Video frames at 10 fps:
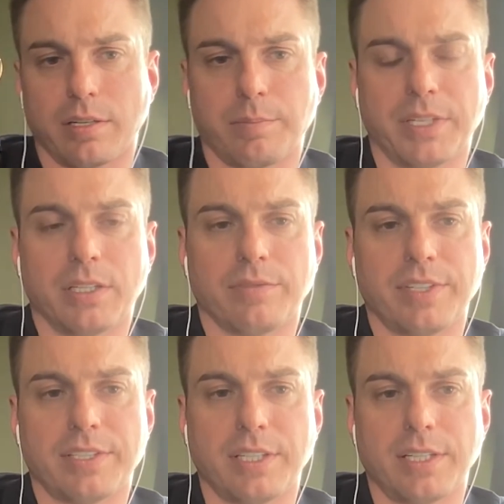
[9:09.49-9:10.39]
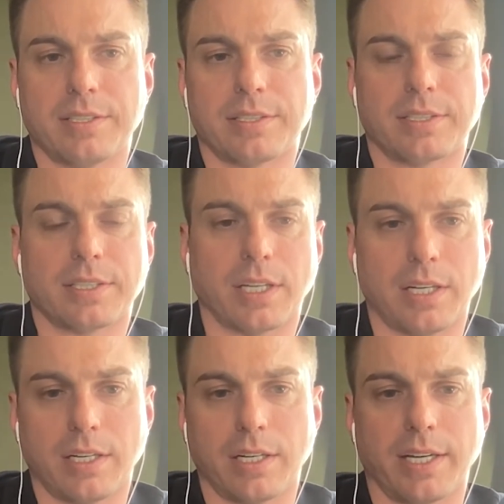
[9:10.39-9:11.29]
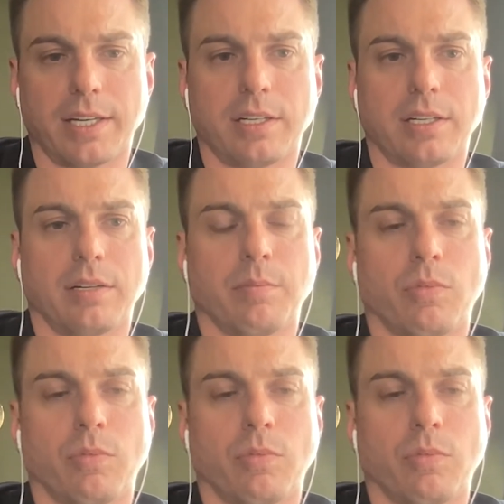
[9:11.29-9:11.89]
Bigger VCs and